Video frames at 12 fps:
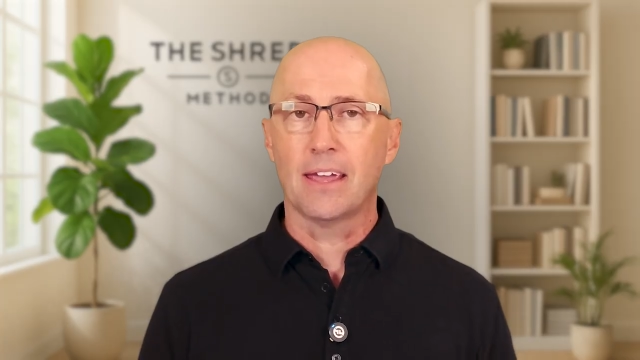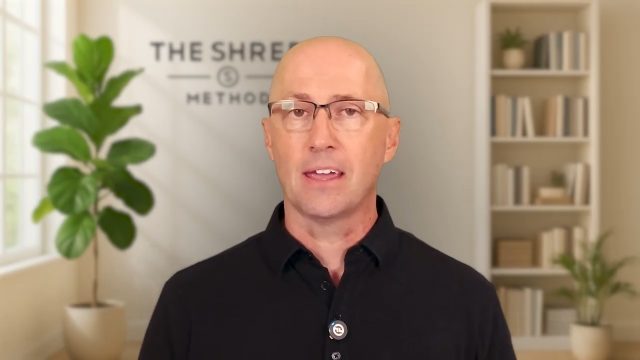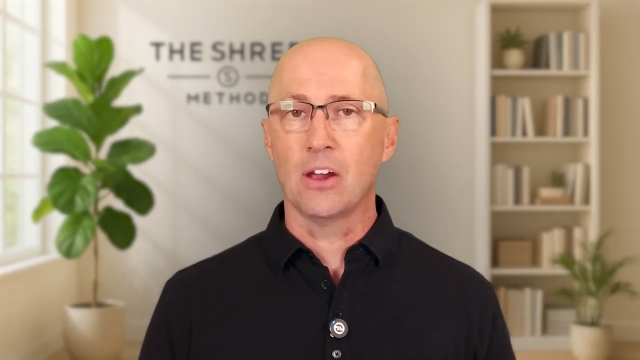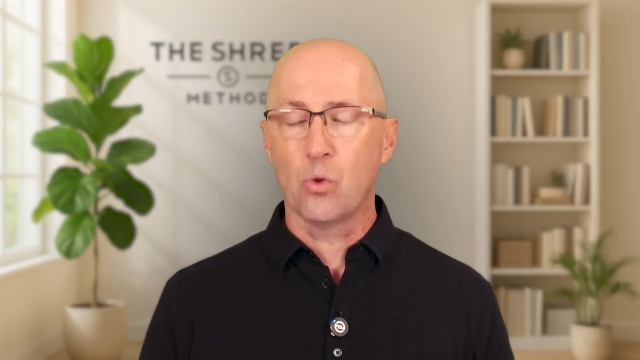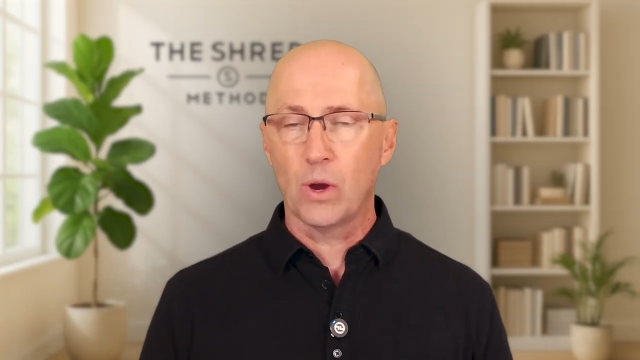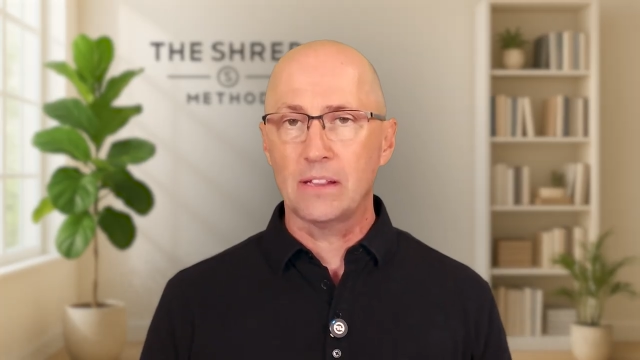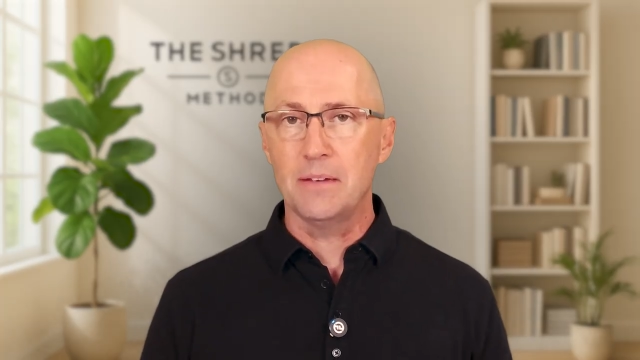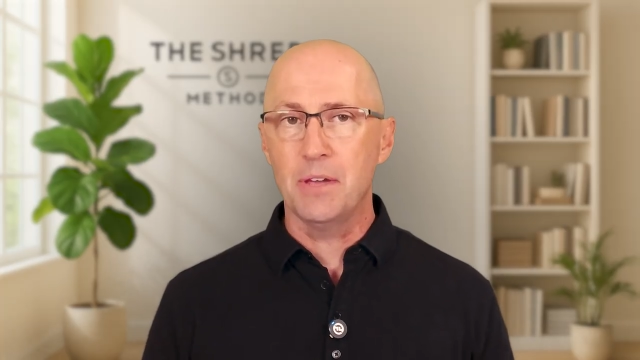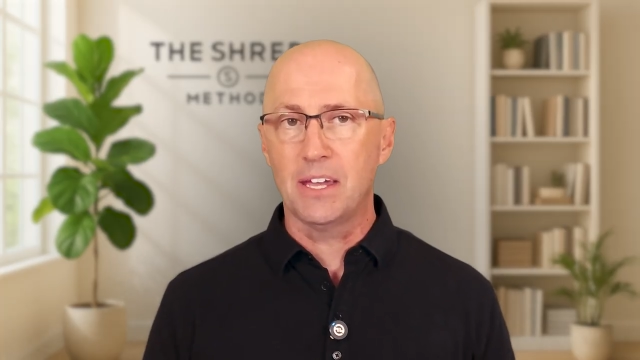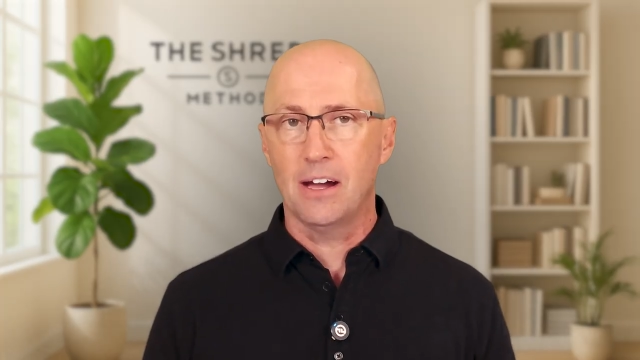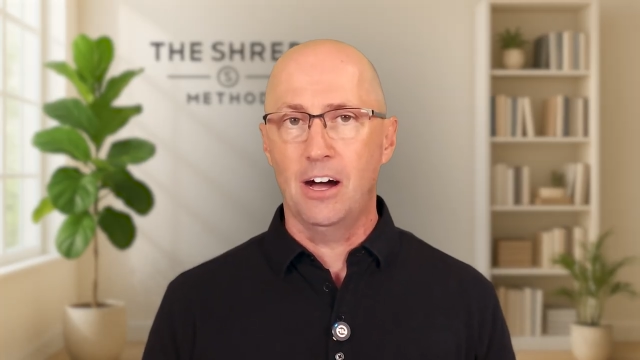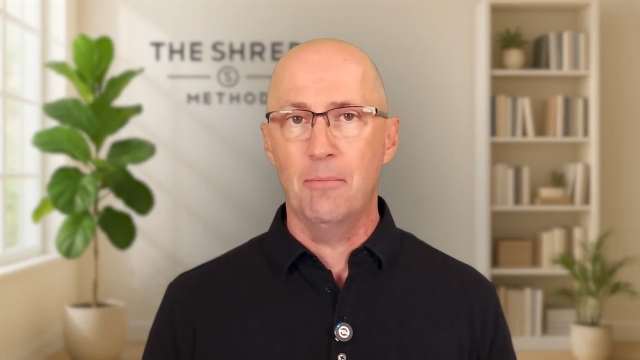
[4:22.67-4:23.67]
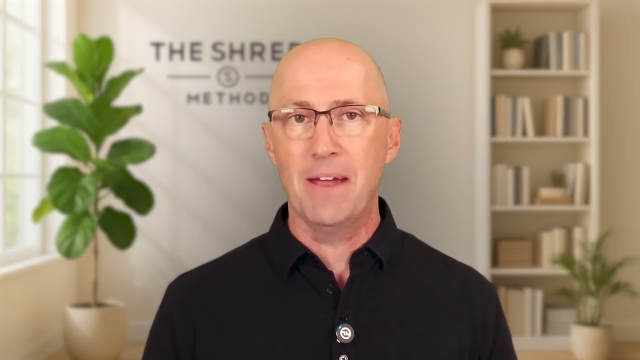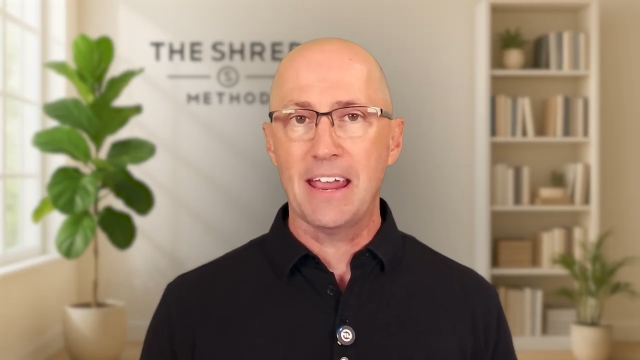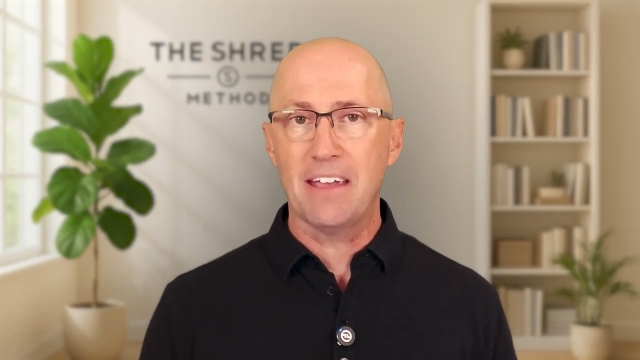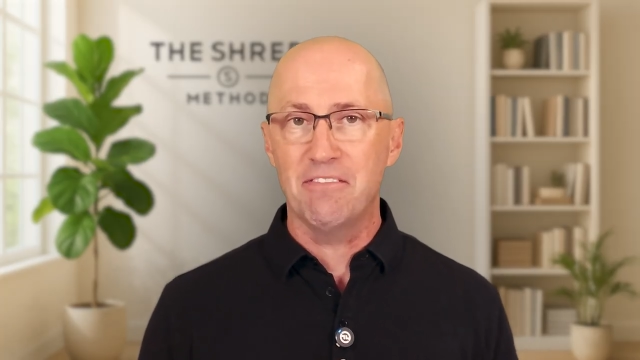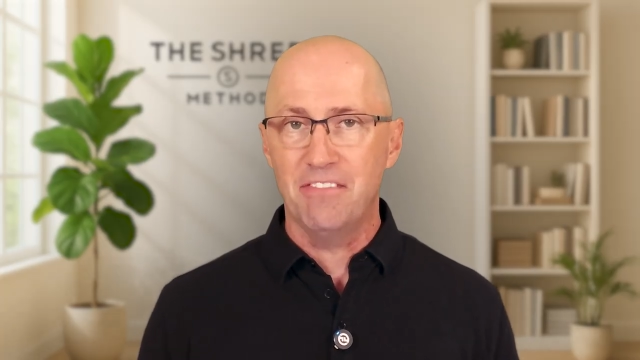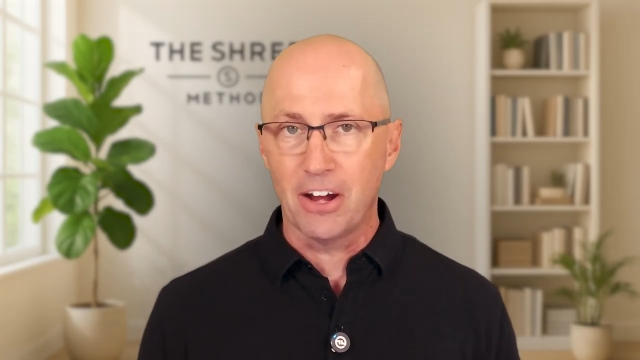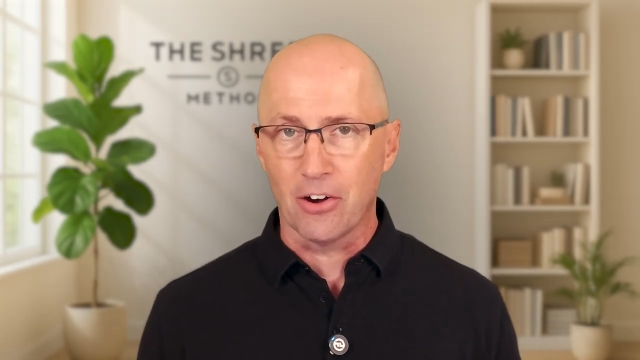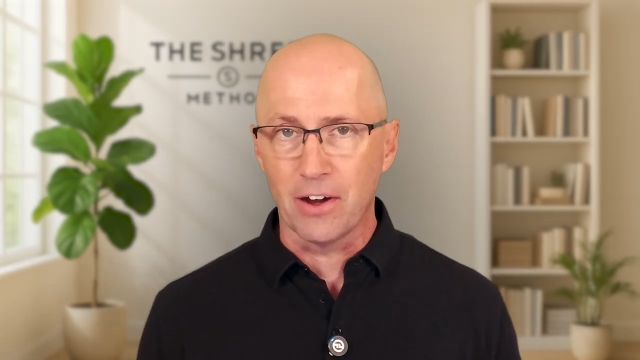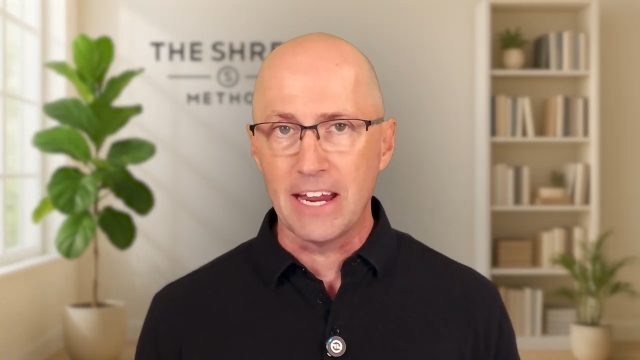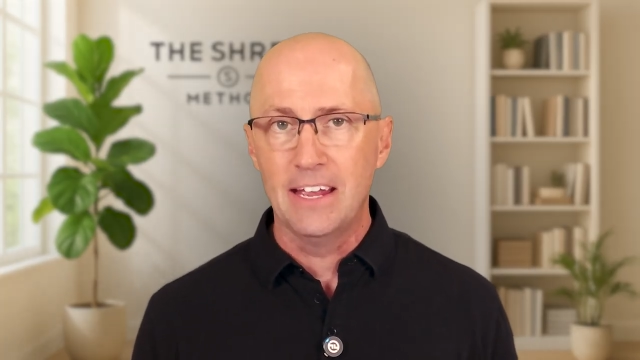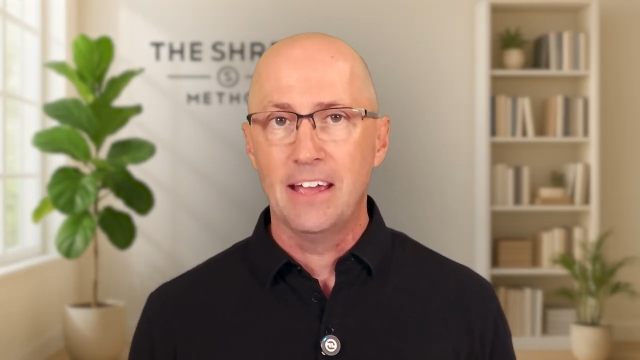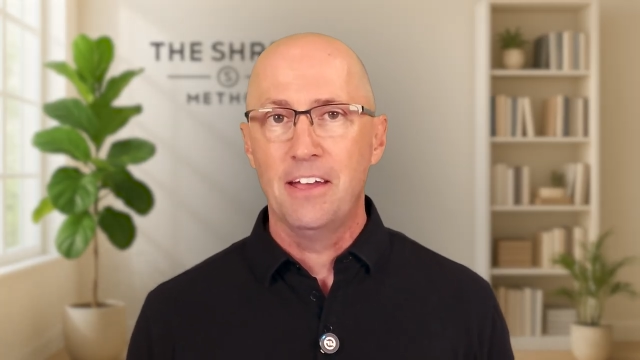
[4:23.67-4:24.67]
it can quickly become a
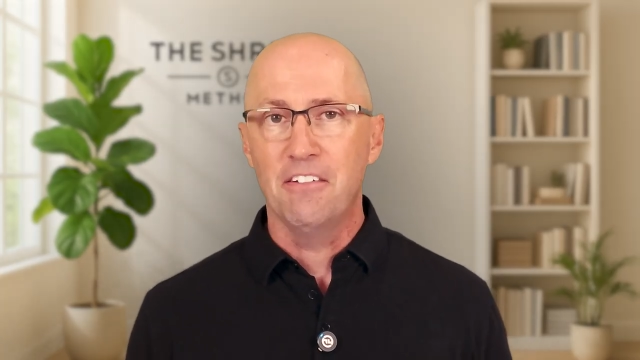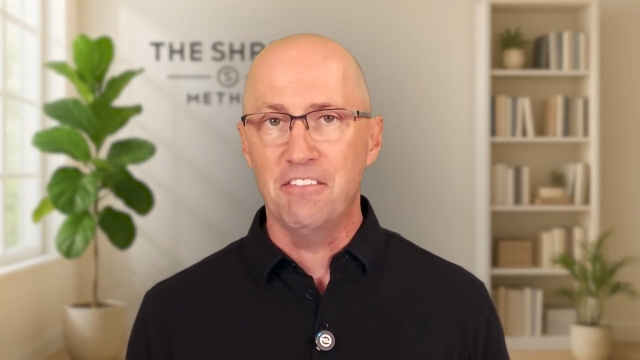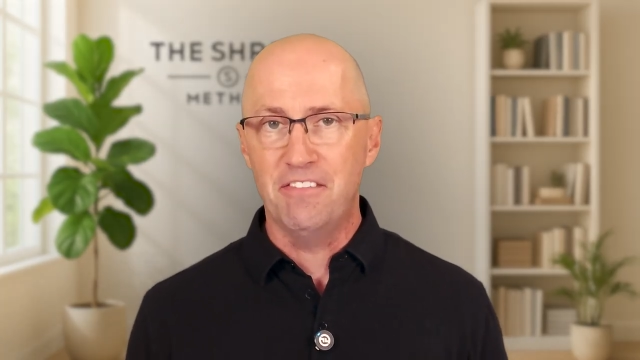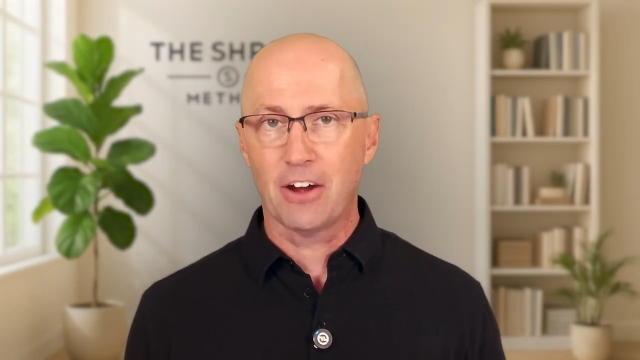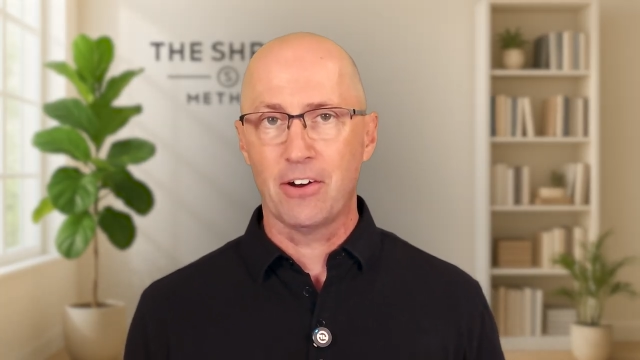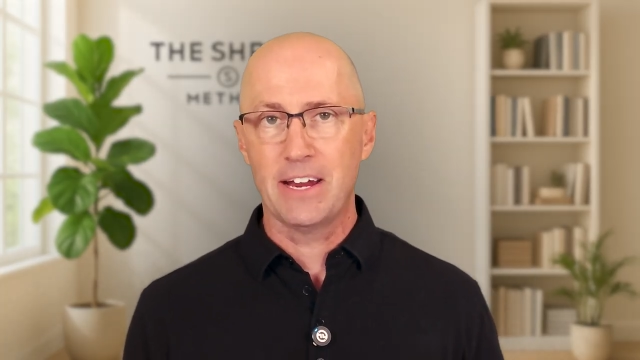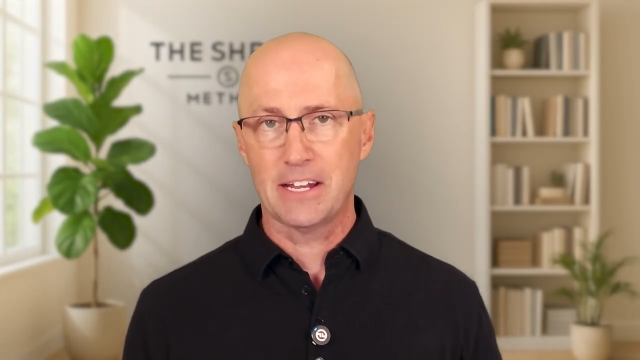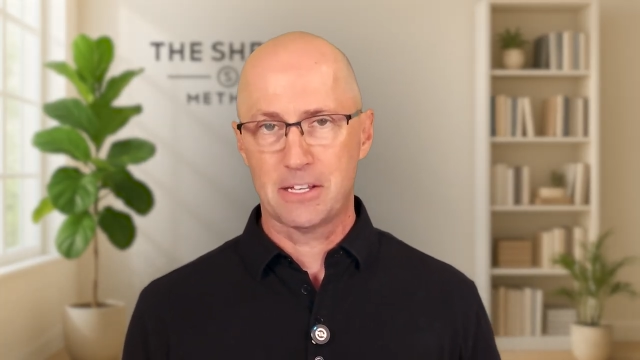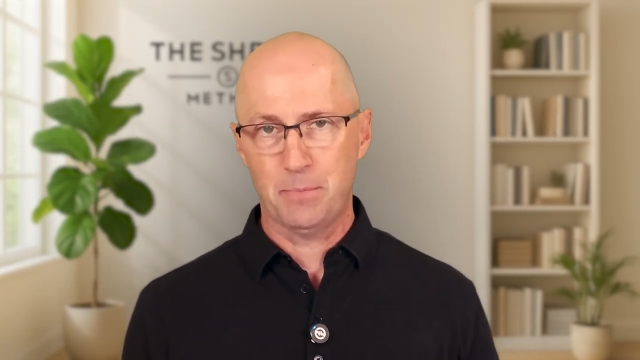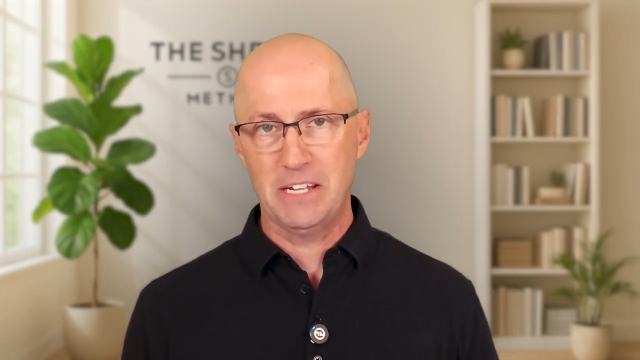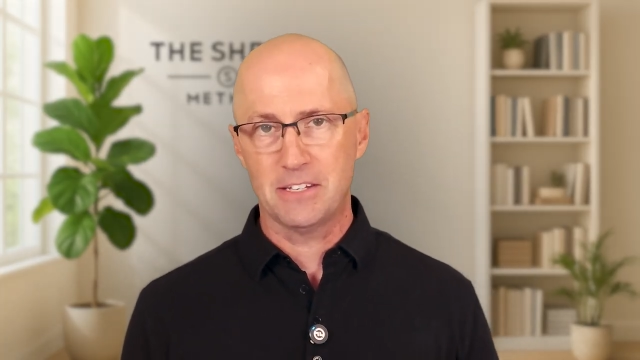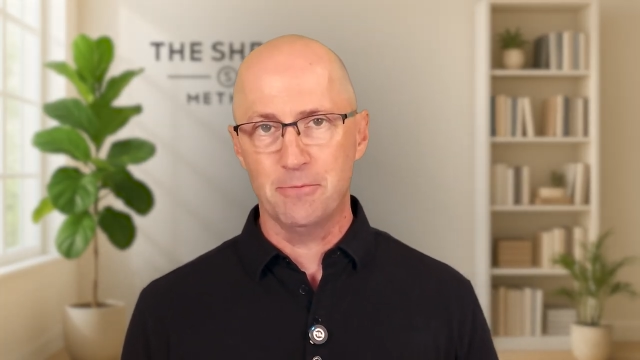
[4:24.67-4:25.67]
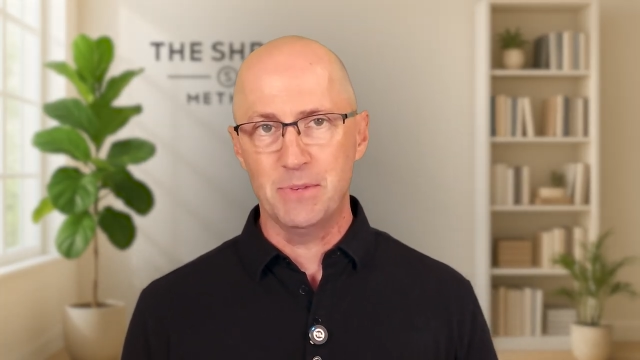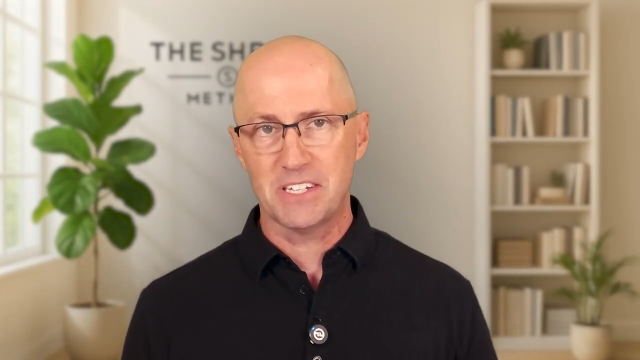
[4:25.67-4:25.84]
very, very expensive